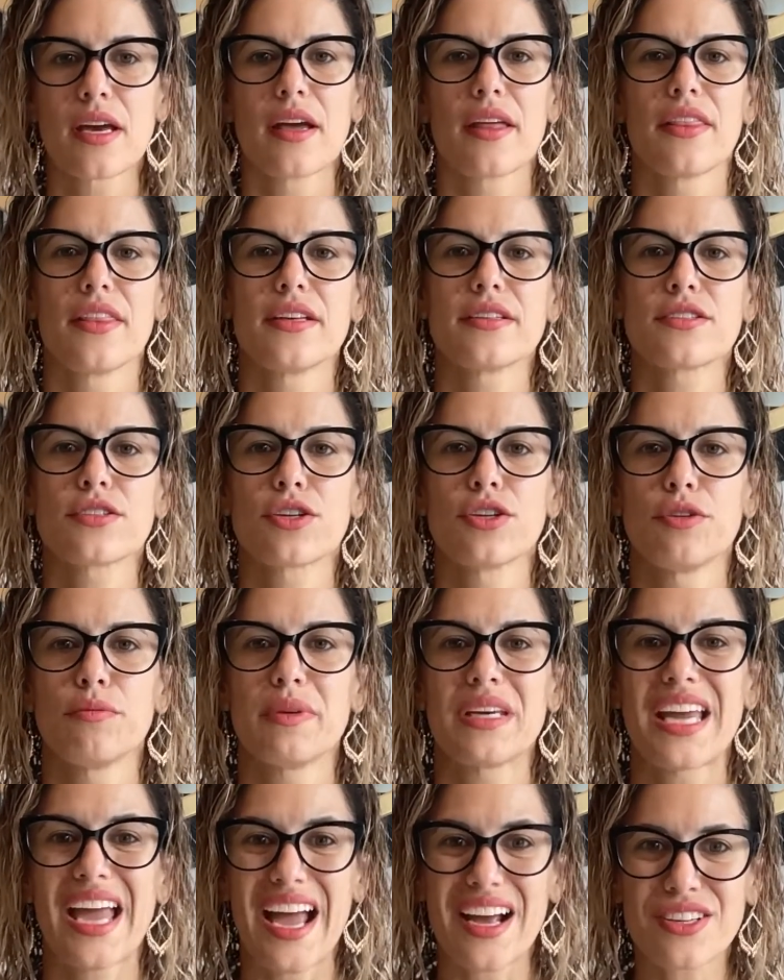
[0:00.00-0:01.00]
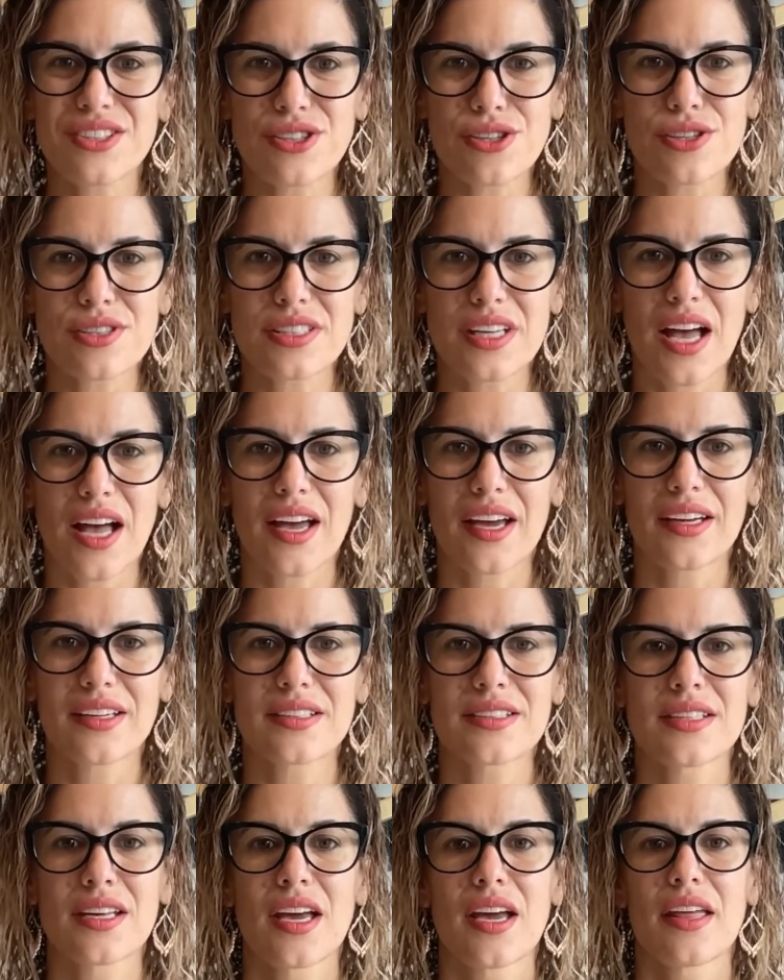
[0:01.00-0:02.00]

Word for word: This could be exercise.